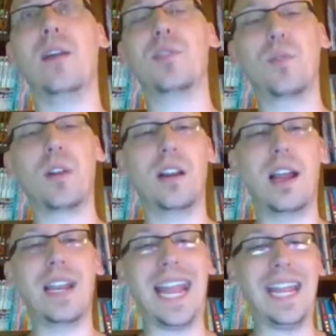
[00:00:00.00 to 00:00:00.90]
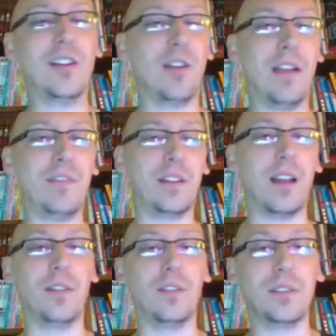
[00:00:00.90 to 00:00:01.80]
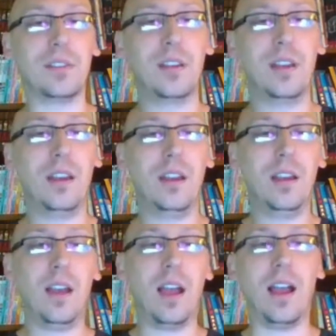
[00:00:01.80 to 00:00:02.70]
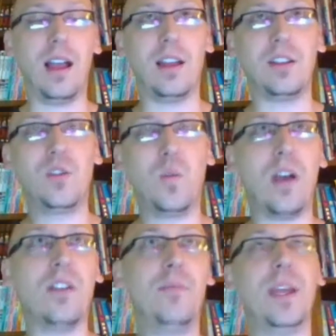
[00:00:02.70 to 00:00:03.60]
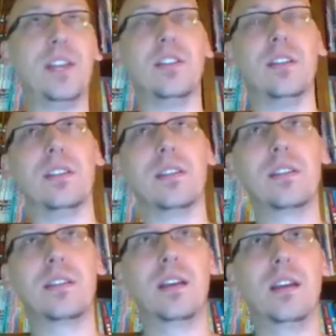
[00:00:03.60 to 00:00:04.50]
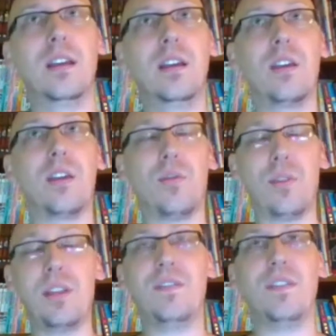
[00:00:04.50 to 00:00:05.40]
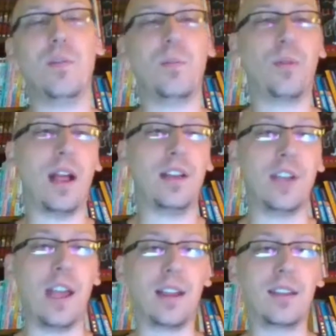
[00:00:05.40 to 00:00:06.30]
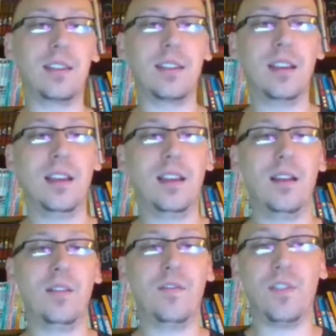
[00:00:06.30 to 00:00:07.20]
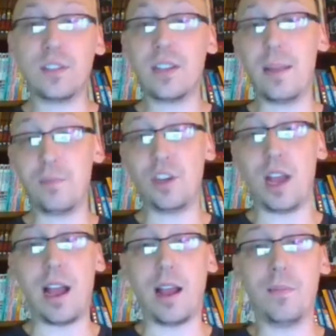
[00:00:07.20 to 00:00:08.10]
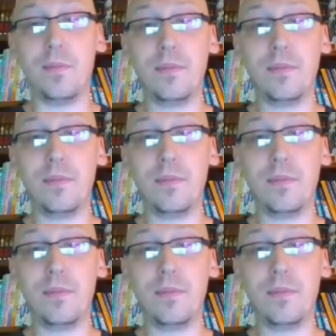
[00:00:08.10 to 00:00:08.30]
I was working on 8 graphic novels, 12 pitches, 3 film projects, full-time job,